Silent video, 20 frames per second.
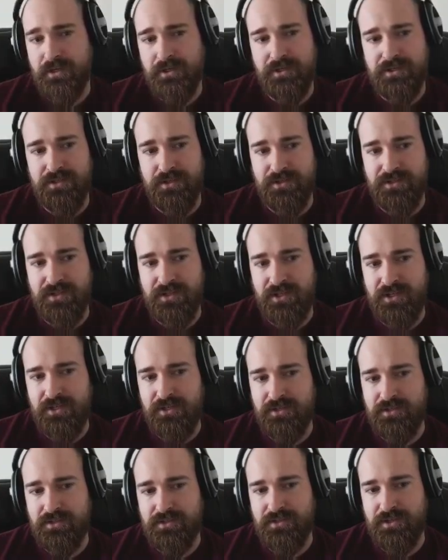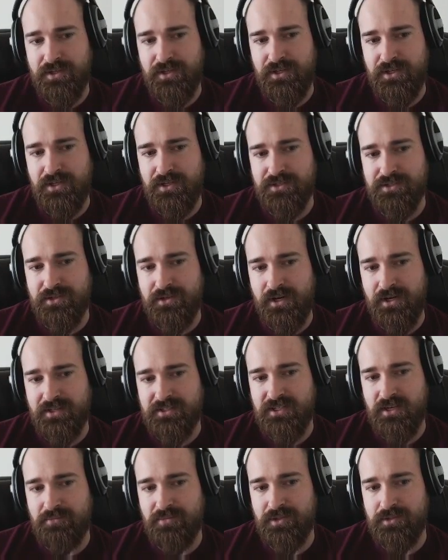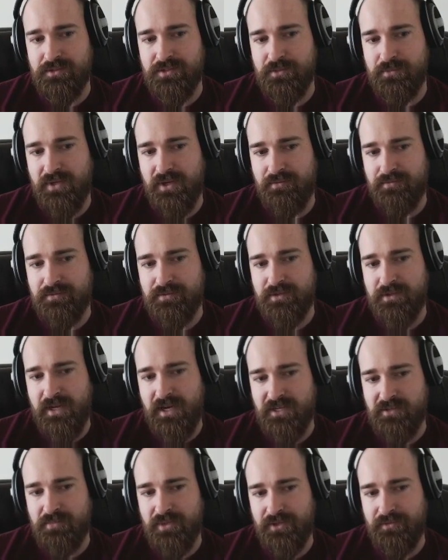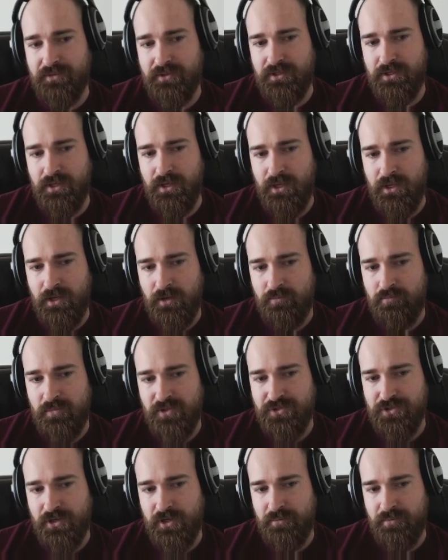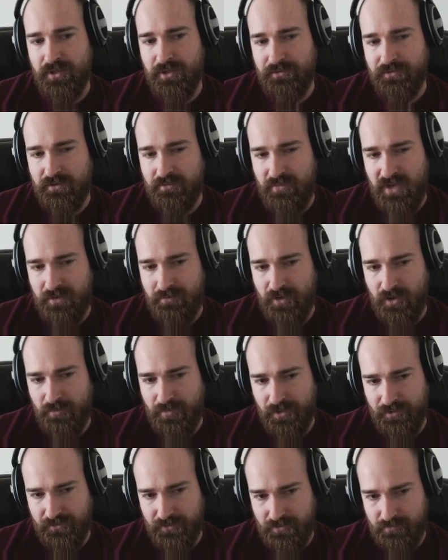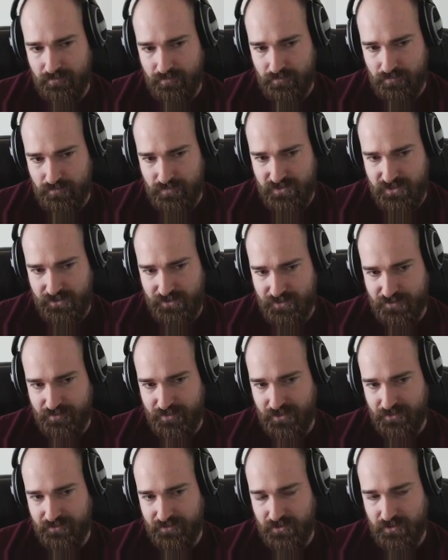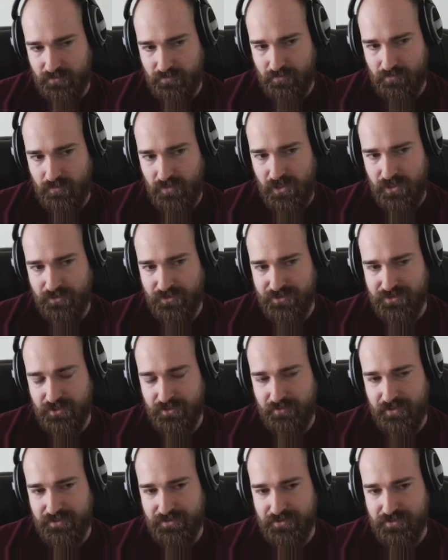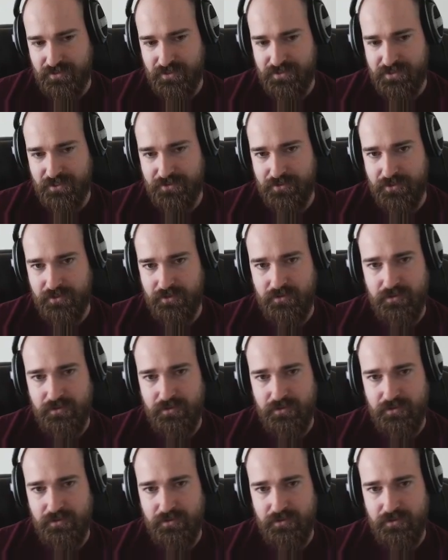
Because our Sardinian, Sardinians are not accepted, so we have tax penalty, missionary penalty, manpower penalty, sailor's penalty, increased unrest, etc.